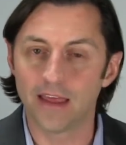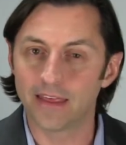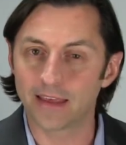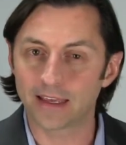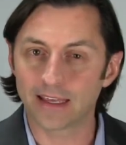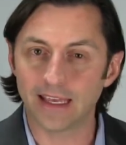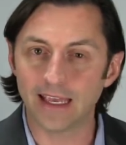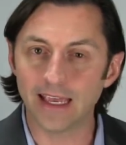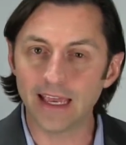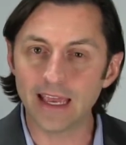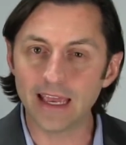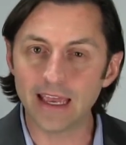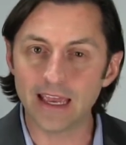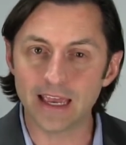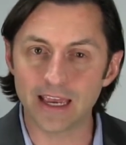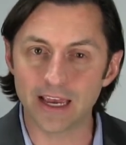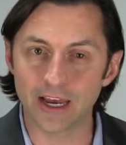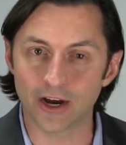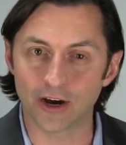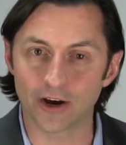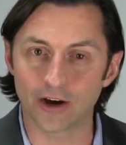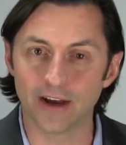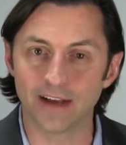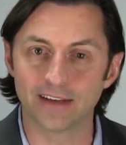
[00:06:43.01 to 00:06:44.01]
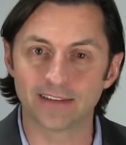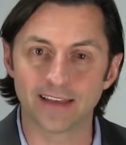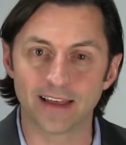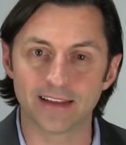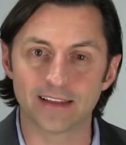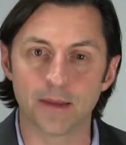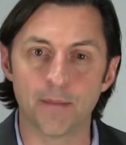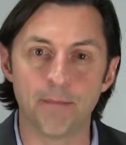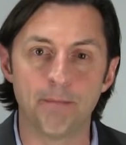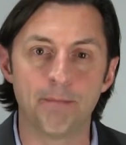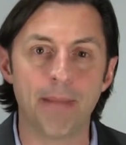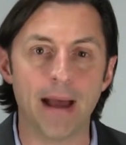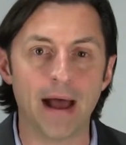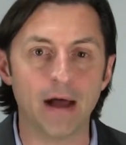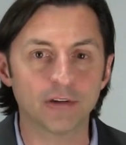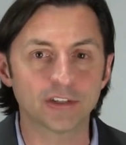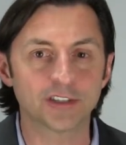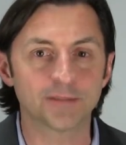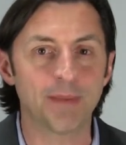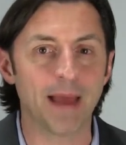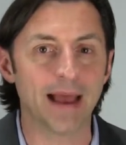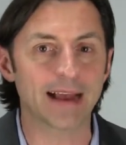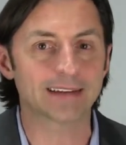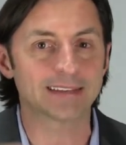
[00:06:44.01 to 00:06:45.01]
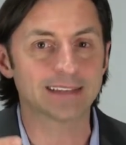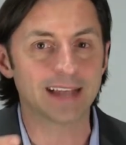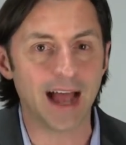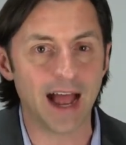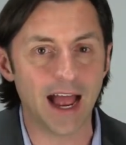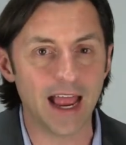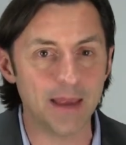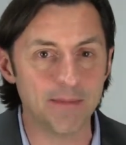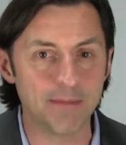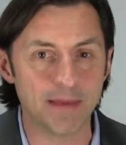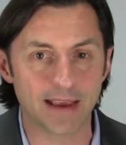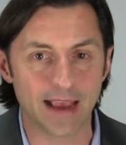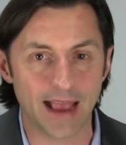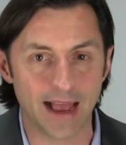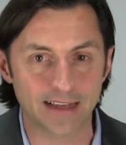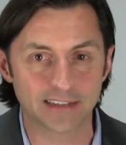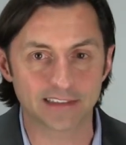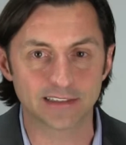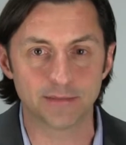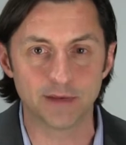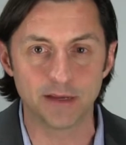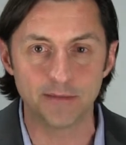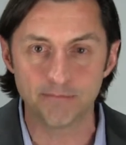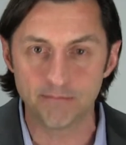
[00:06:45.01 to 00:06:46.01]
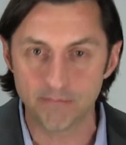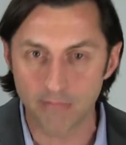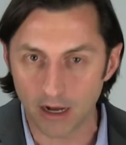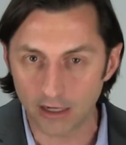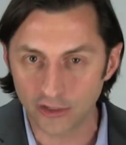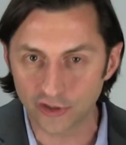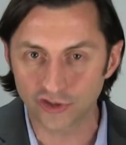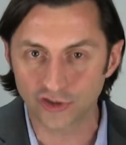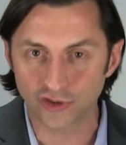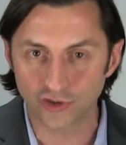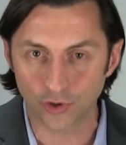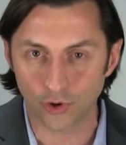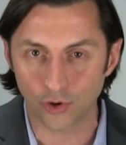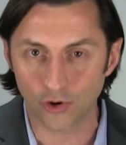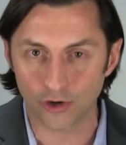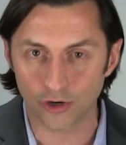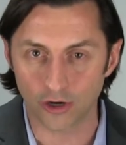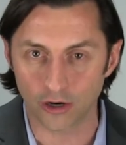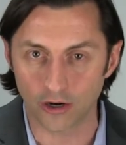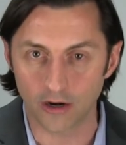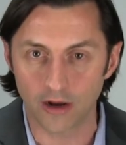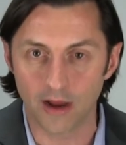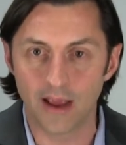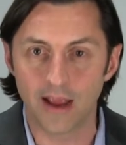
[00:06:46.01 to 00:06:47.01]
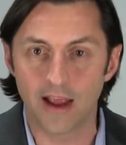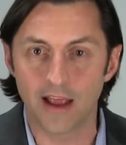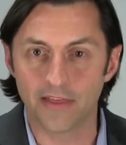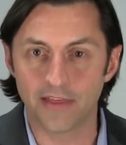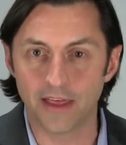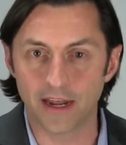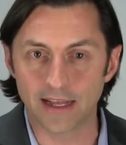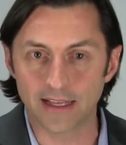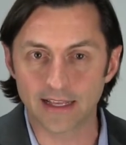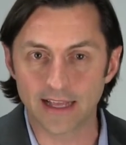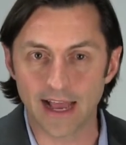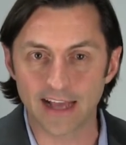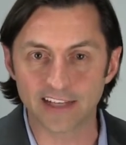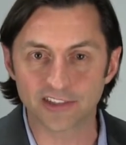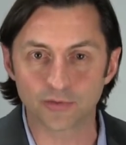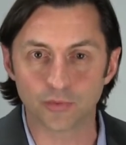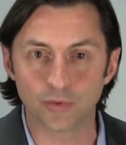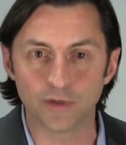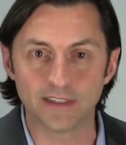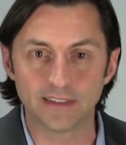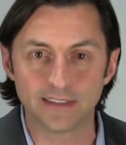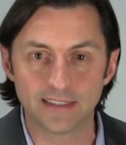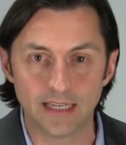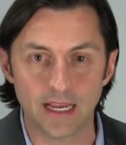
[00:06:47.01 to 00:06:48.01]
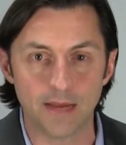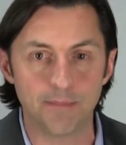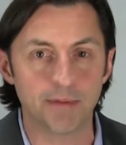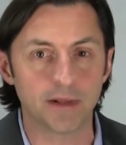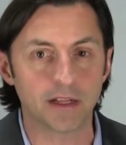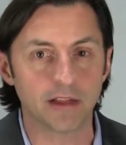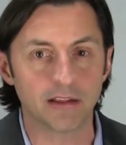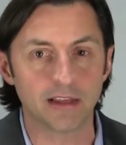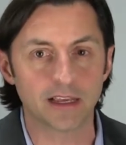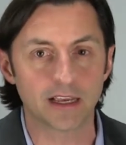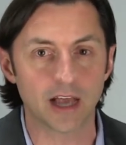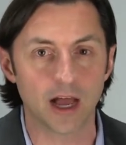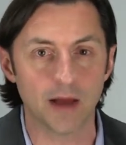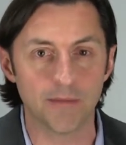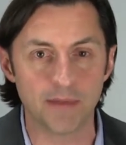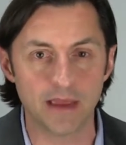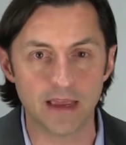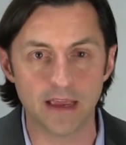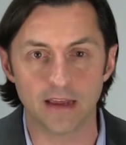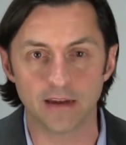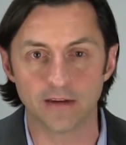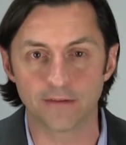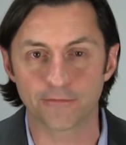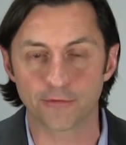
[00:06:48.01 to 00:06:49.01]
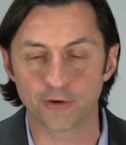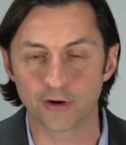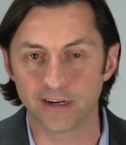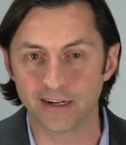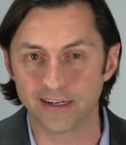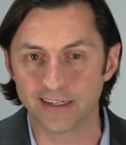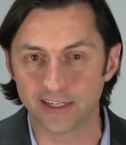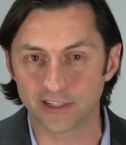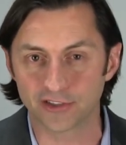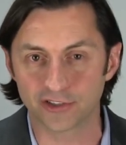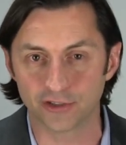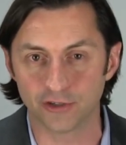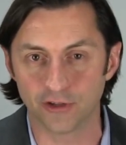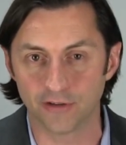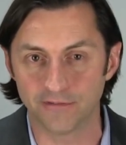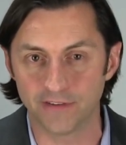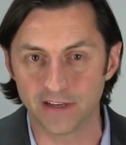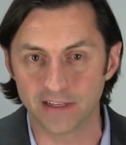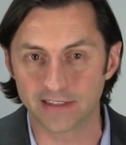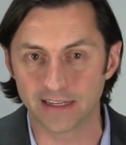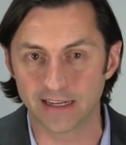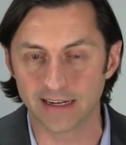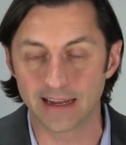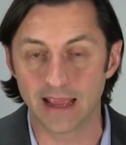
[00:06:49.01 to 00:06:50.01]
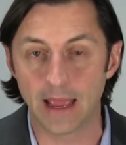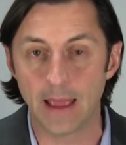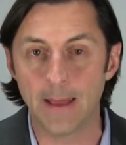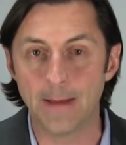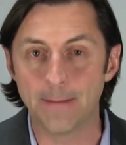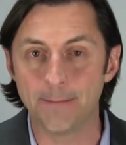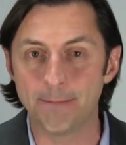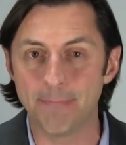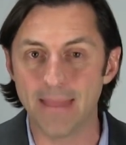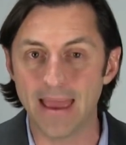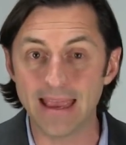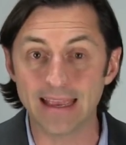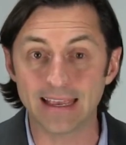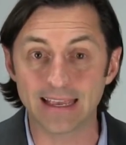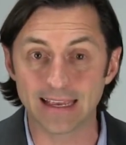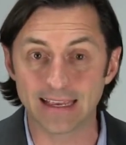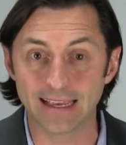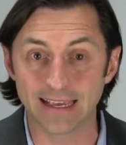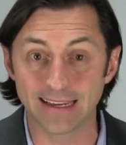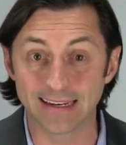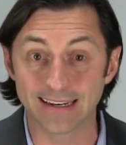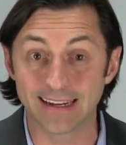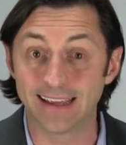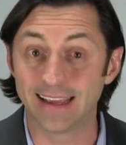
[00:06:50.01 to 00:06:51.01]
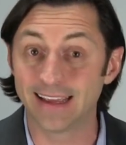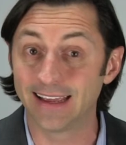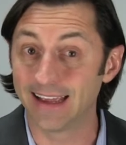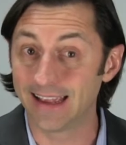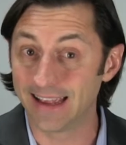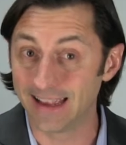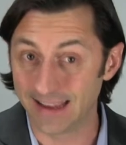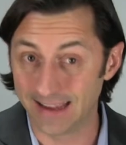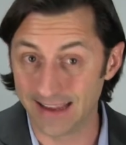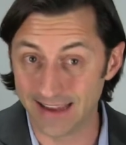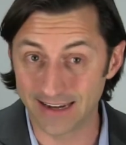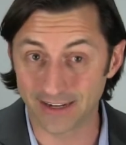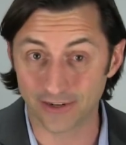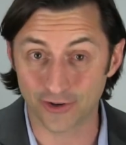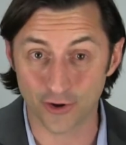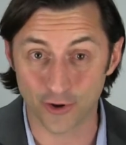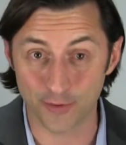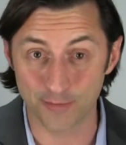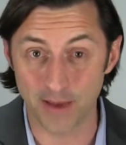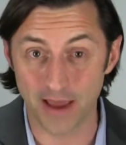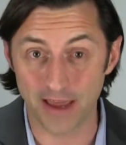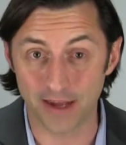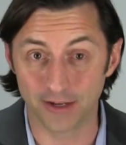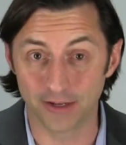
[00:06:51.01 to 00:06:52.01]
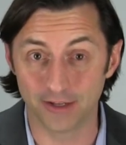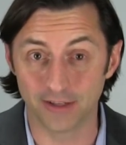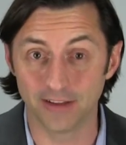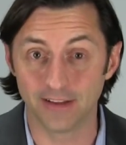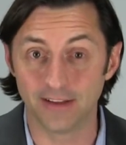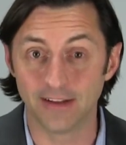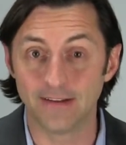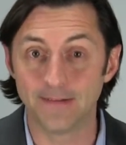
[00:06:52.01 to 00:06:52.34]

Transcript: The key here is that the bounce back timing has to be much shorter than a guest would typically come in for an additional visit, making it incremental.